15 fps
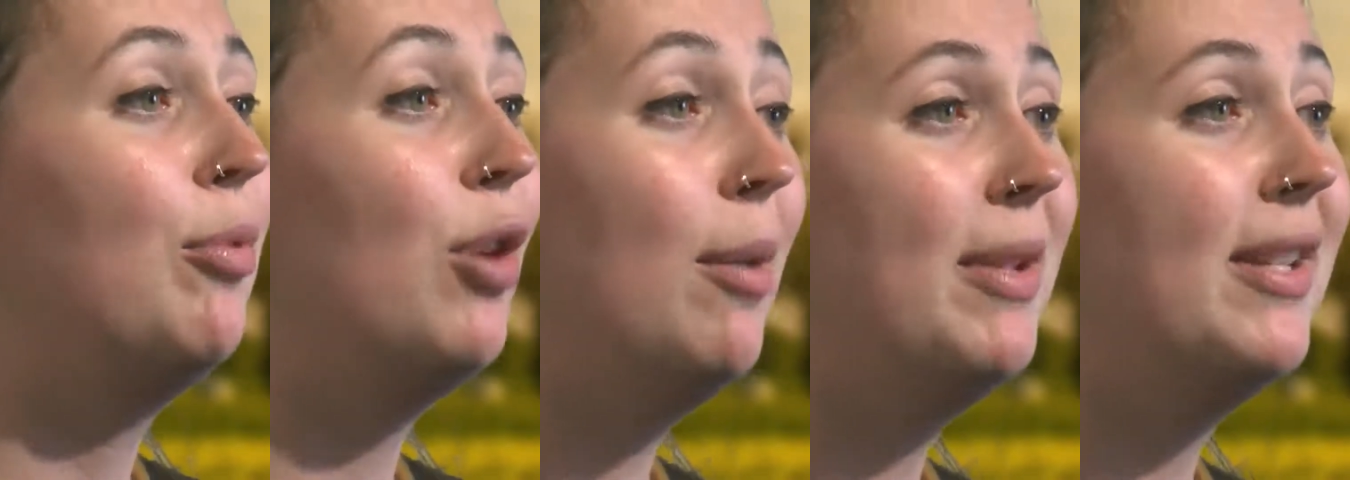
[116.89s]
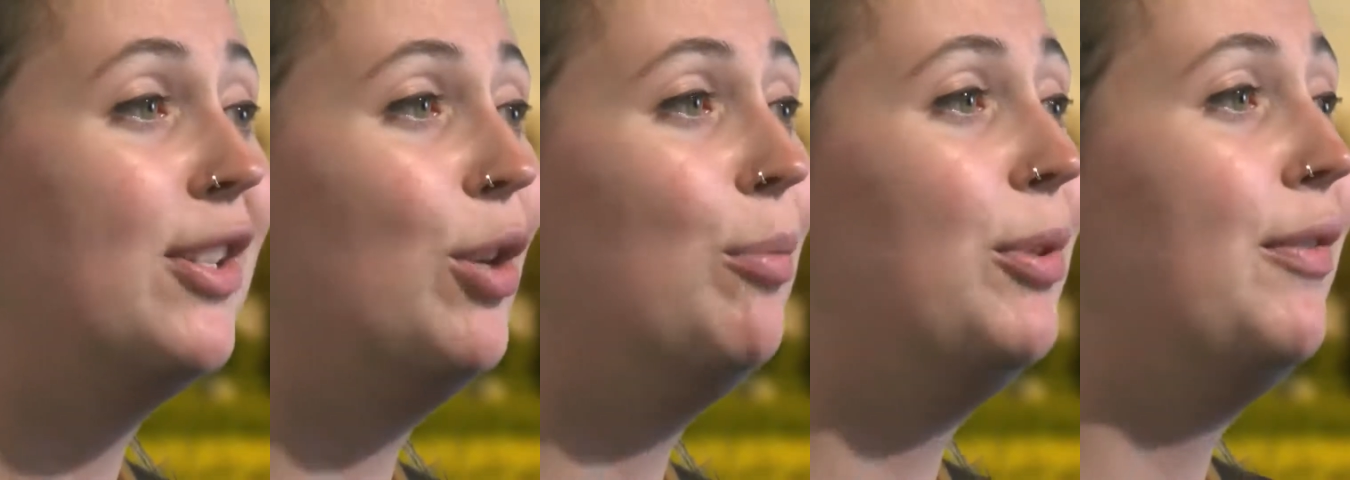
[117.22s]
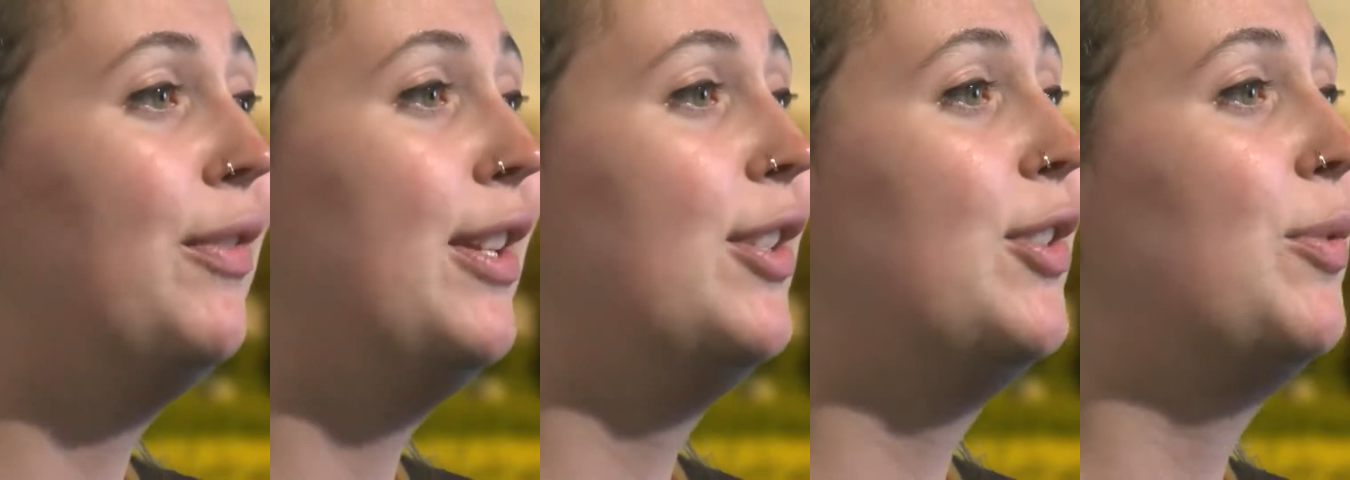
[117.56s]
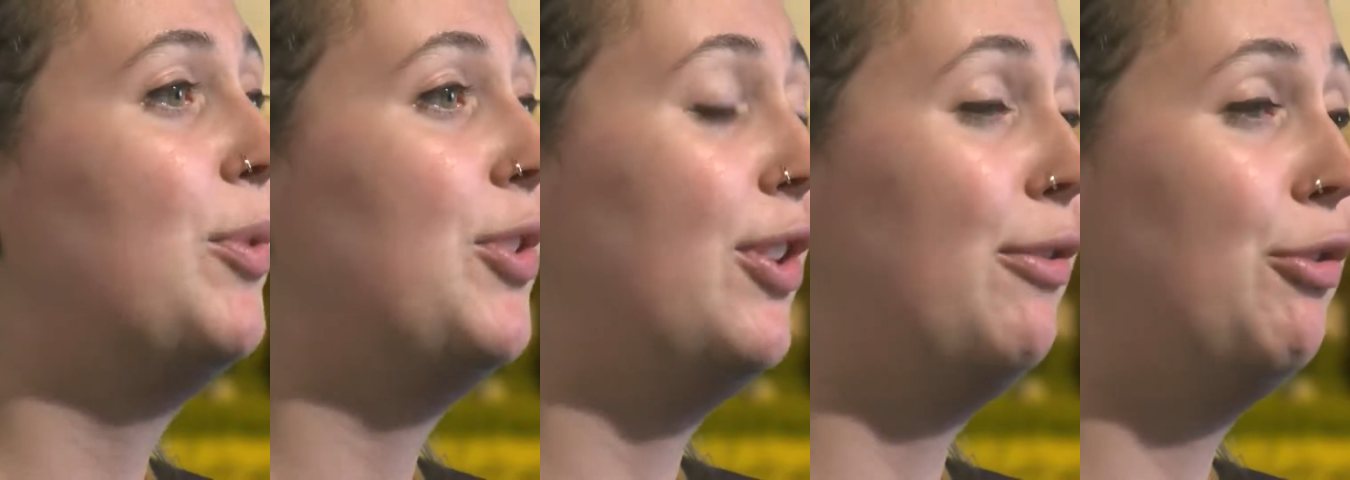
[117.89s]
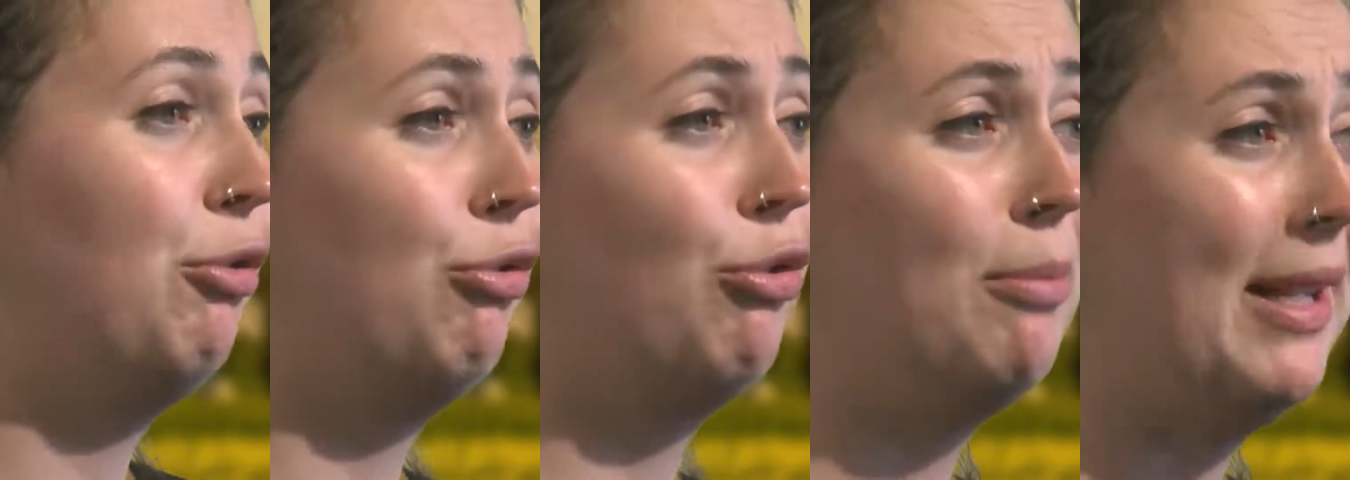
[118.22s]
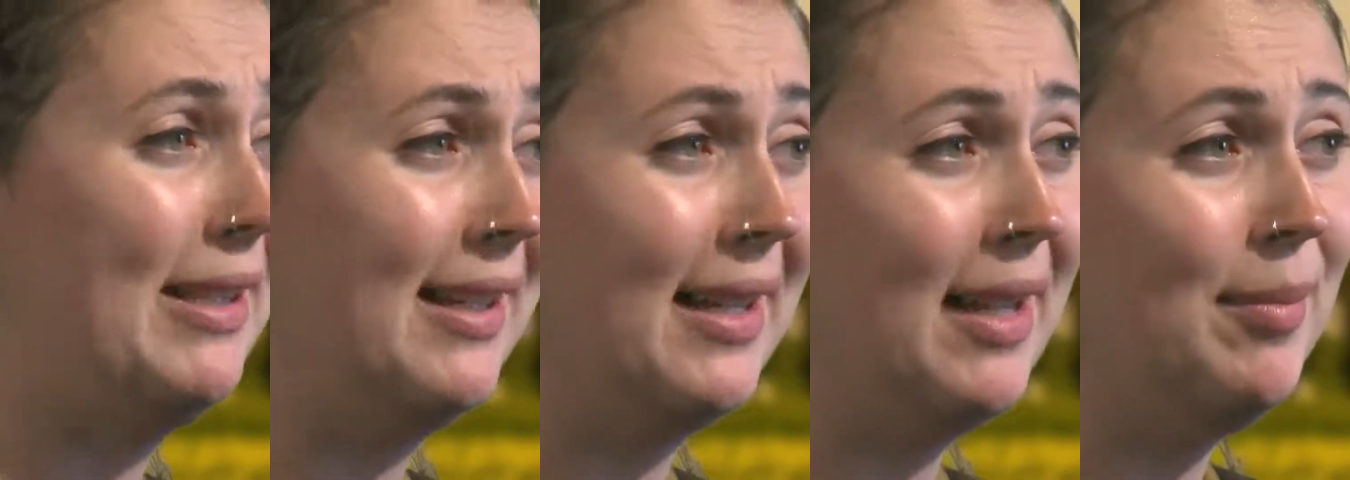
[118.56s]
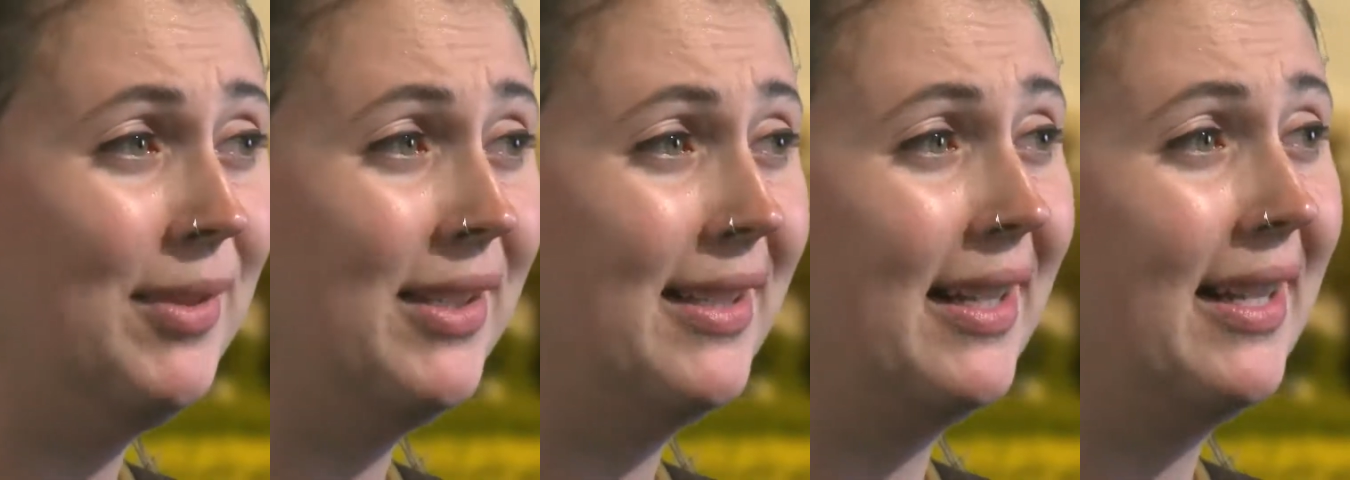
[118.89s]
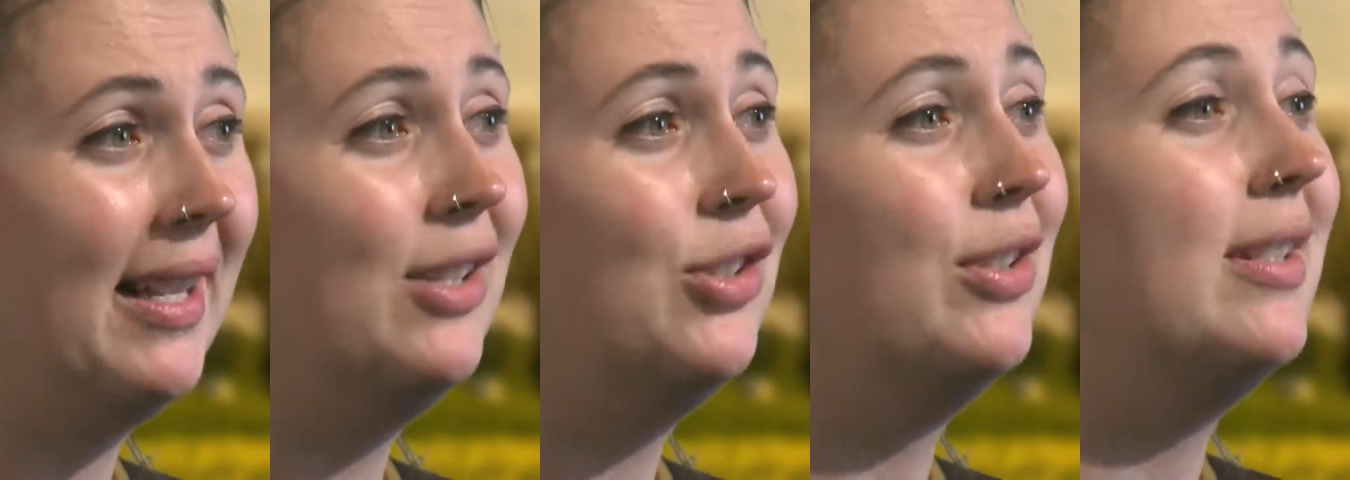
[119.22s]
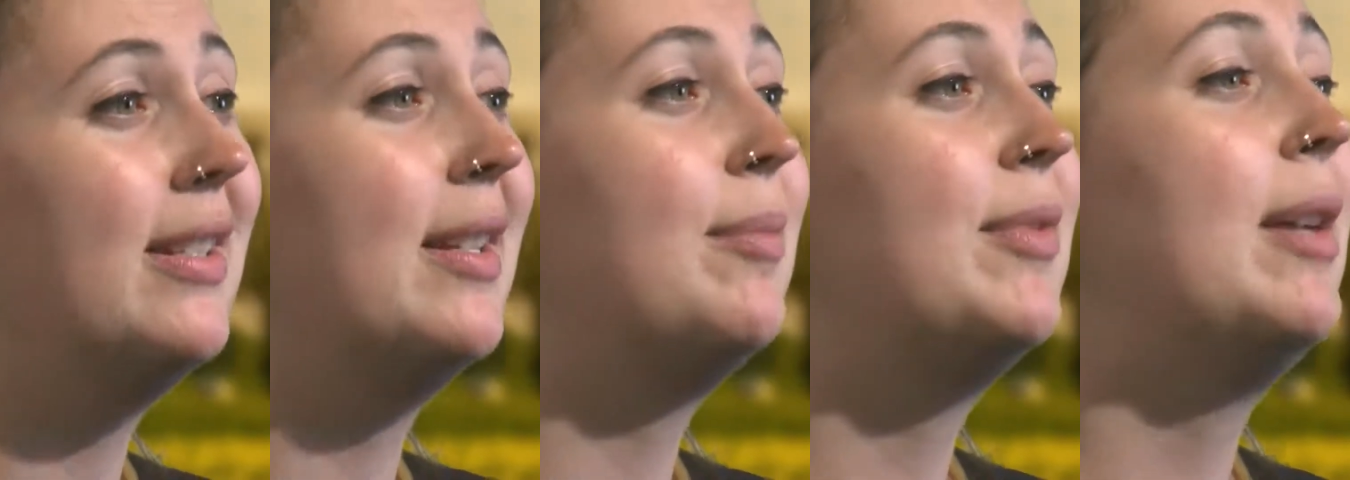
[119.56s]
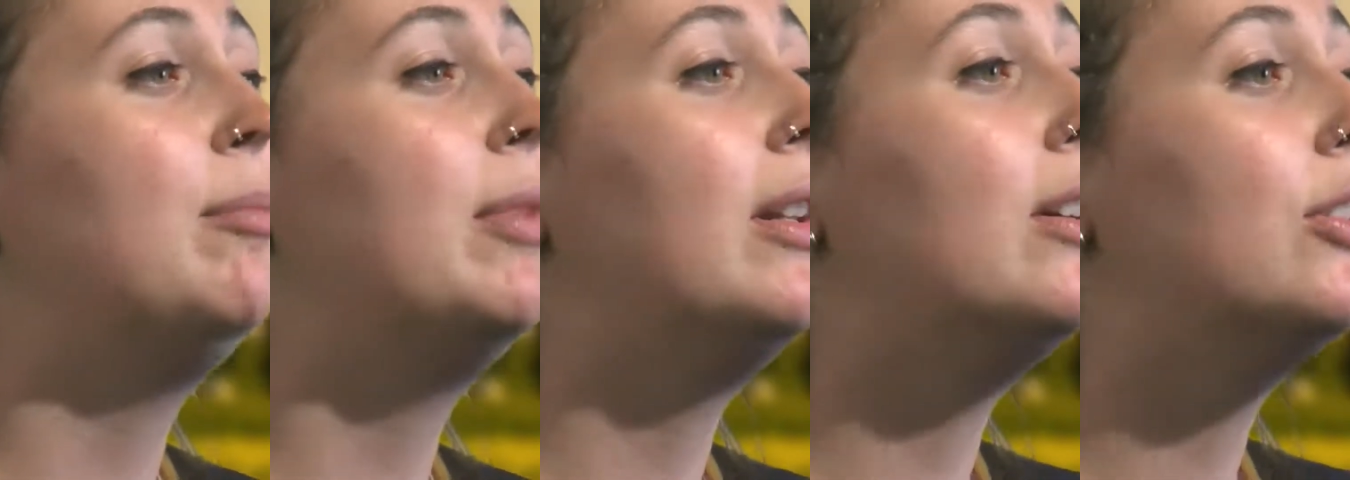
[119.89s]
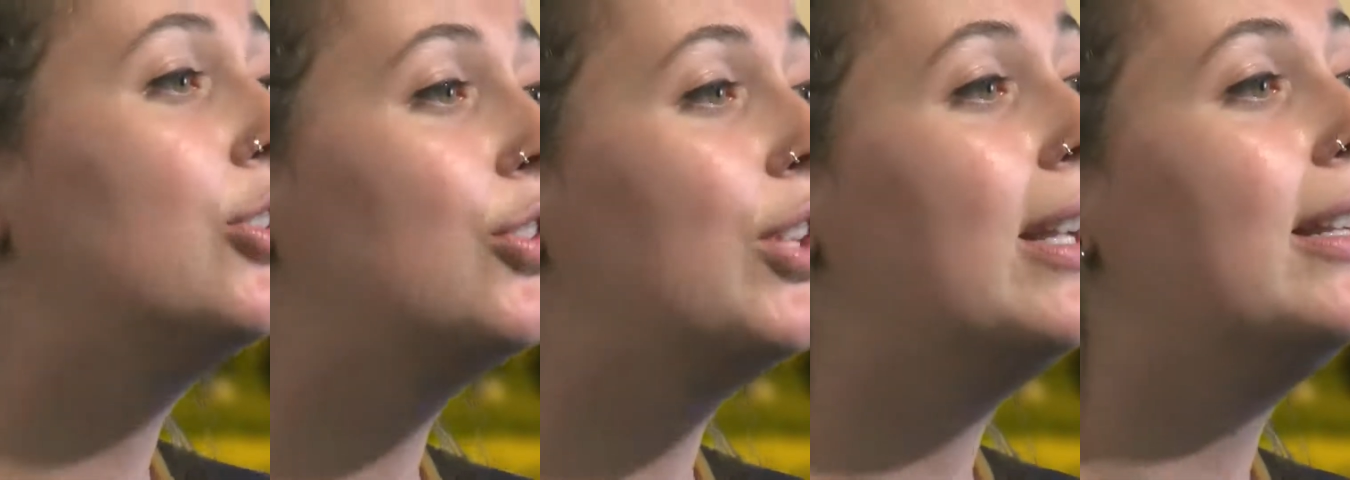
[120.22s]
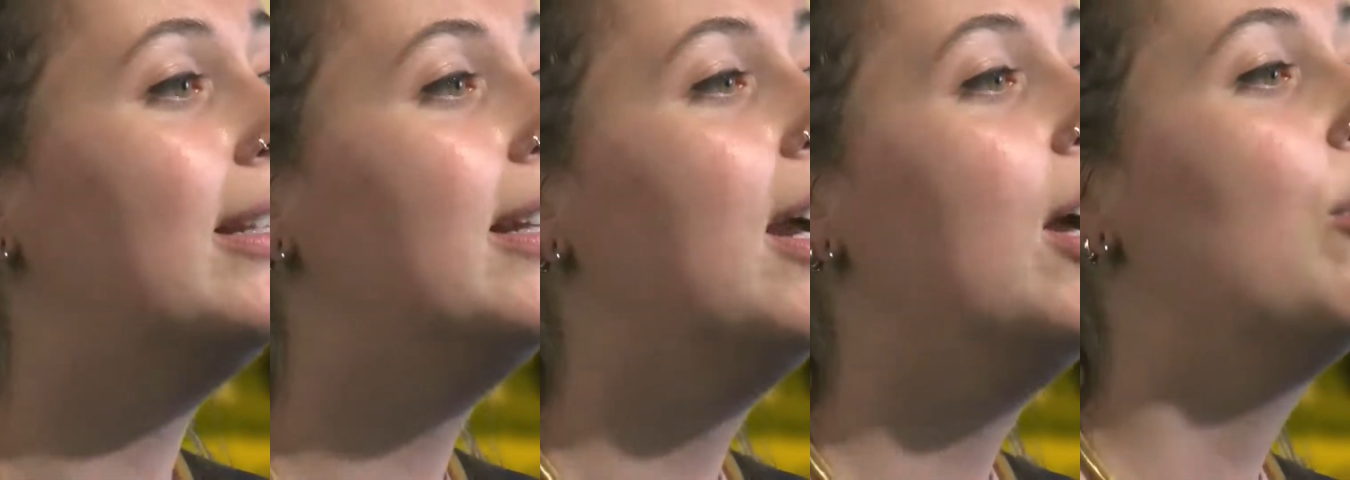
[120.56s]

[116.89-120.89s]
prime example of this was after a traumatic hip dislocation in September last year,